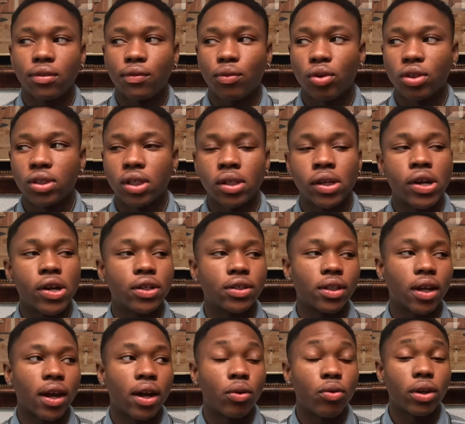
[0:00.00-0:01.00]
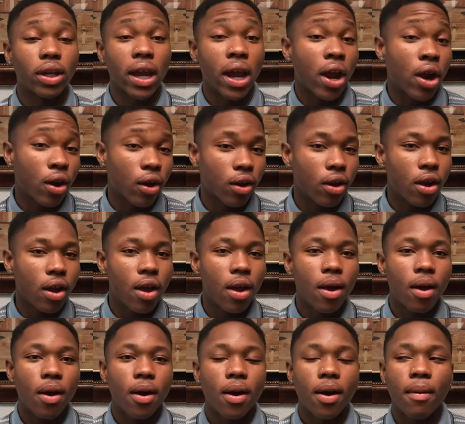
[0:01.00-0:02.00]
14 years. Like, I don't care
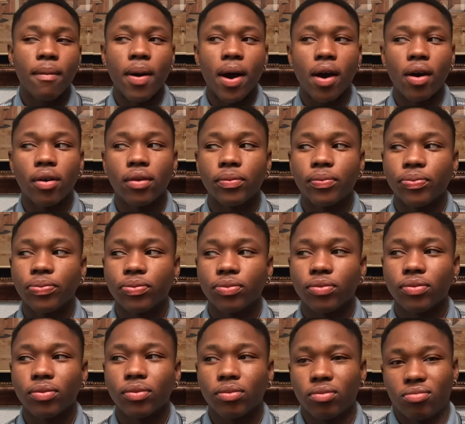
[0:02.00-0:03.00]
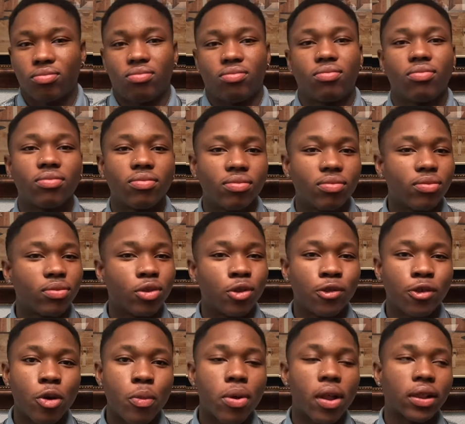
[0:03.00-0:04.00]
about, you
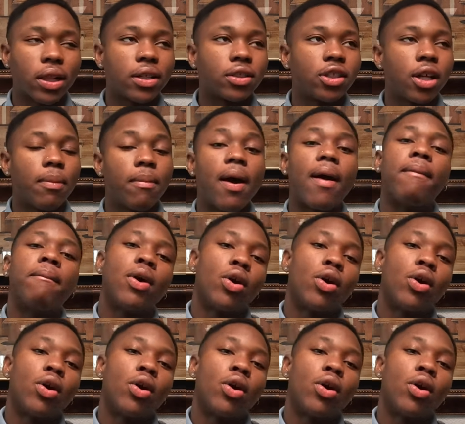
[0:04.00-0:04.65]
feel me? Like, that's not my